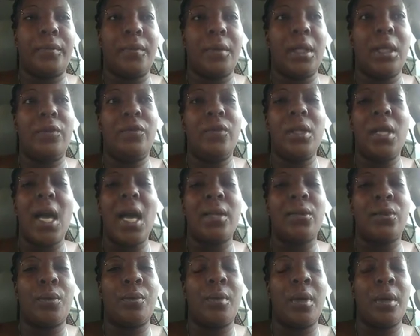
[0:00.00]
if you
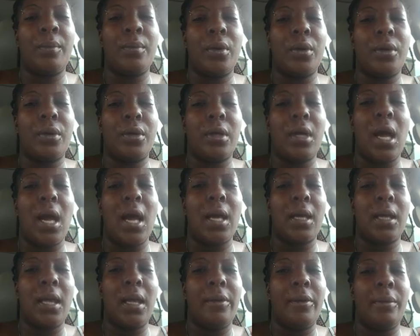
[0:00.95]
guys remember, God
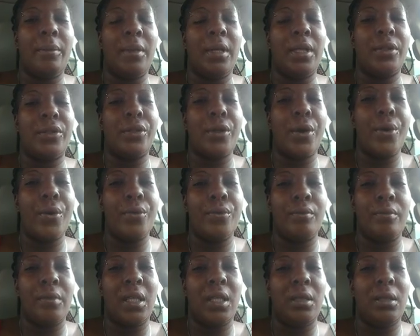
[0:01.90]
came to me and
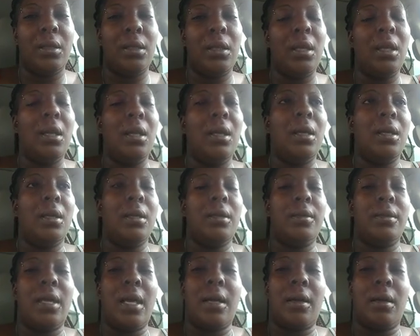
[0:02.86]
told me
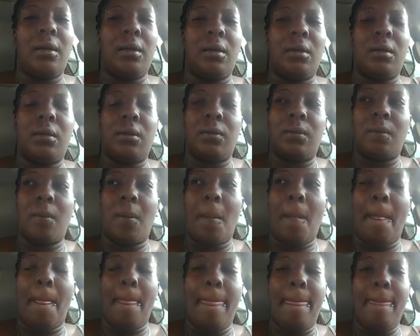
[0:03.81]
that
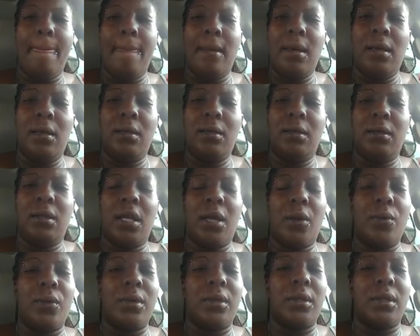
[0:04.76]
there
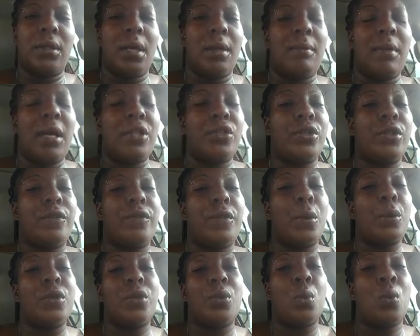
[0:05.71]
was, I'm not sure if it
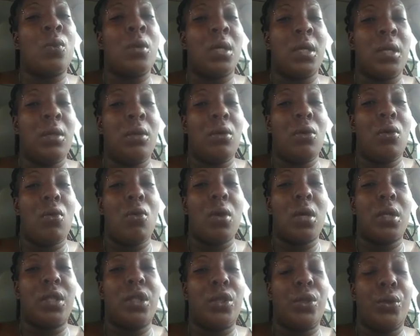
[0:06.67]
was one
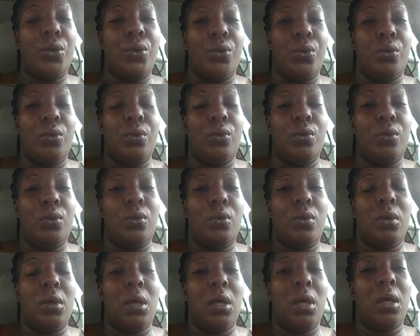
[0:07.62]
or two
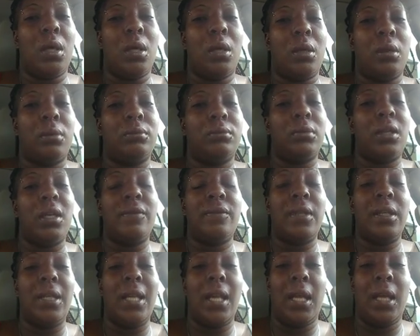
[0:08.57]
of
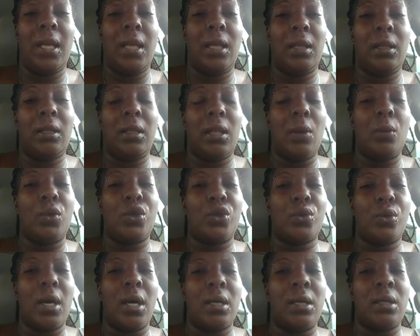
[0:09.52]
the dead that was
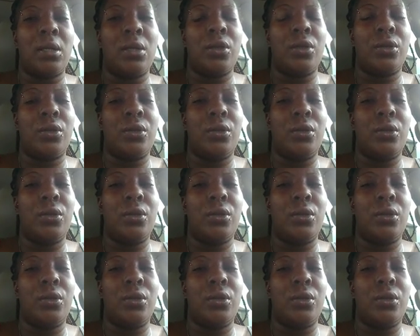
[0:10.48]
trying to